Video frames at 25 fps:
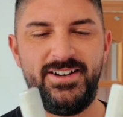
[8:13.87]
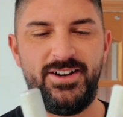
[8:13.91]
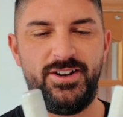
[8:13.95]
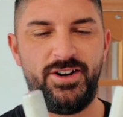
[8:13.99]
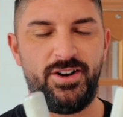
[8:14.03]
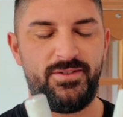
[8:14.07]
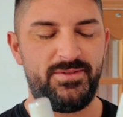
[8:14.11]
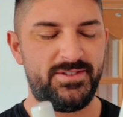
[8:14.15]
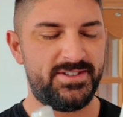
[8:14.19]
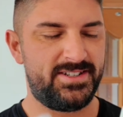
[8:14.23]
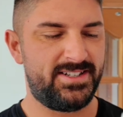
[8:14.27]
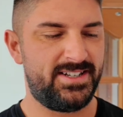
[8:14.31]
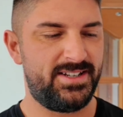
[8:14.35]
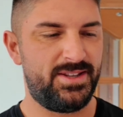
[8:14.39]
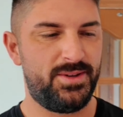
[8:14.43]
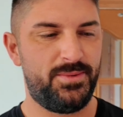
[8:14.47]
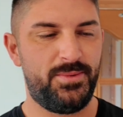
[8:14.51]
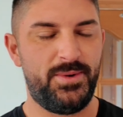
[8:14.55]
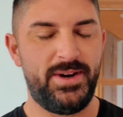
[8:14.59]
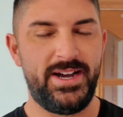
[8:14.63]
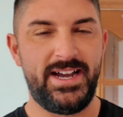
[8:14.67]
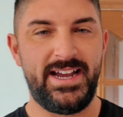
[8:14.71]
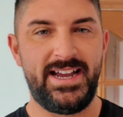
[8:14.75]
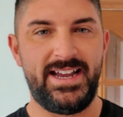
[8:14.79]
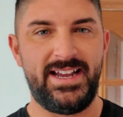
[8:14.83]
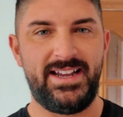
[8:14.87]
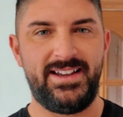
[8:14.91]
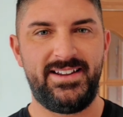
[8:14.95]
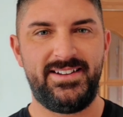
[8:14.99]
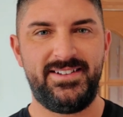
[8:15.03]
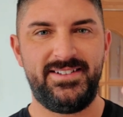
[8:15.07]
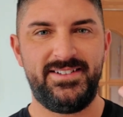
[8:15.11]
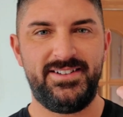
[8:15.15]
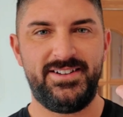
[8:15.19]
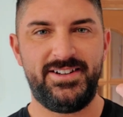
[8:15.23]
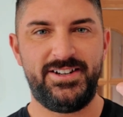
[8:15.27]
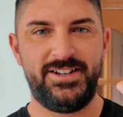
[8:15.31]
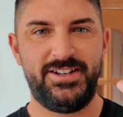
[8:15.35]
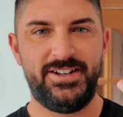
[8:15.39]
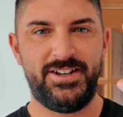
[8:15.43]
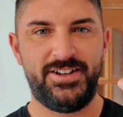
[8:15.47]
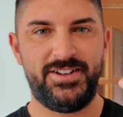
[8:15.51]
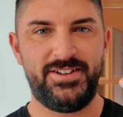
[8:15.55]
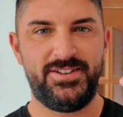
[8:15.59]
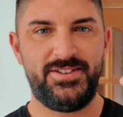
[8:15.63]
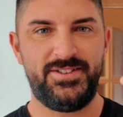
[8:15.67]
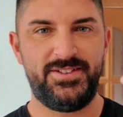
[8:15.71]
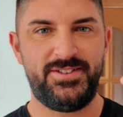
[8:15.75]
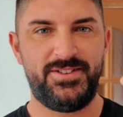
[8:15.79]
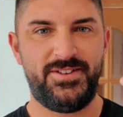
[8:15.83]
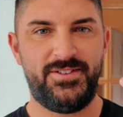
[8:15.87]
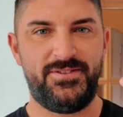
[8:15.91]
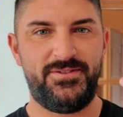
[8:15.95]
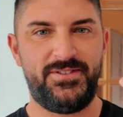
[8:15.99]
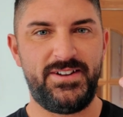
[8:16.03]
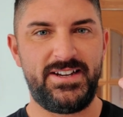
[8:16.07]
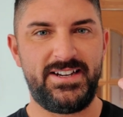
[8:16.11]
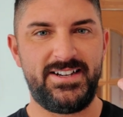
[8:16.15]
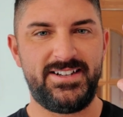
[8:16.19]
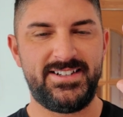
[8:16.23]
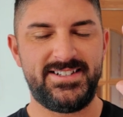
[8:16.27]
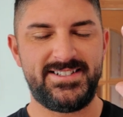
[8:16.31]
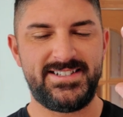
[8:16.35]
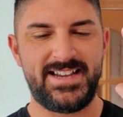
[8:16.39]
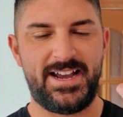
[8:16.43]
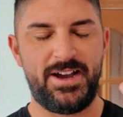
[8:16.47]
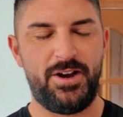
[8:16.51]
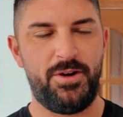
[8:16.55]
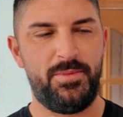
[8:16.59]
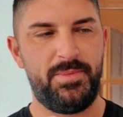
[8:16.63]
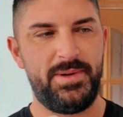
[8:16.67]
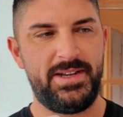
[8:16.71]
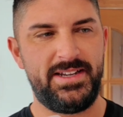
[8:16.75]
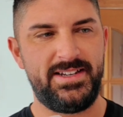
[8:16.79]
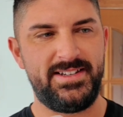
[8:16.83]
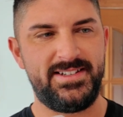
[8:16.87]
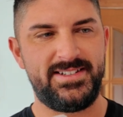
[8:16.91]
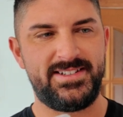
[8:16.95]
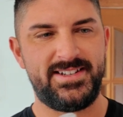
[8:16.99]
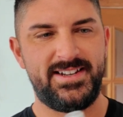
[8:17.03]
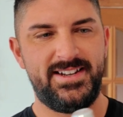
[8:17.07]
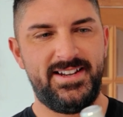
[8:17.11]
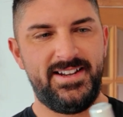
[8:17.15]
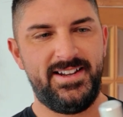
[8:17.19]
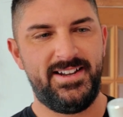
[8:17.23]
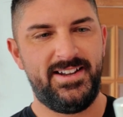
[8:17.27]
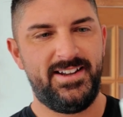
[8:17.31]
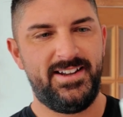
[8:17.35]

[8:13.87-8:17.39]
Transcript: And obviously the way, the finger setup is,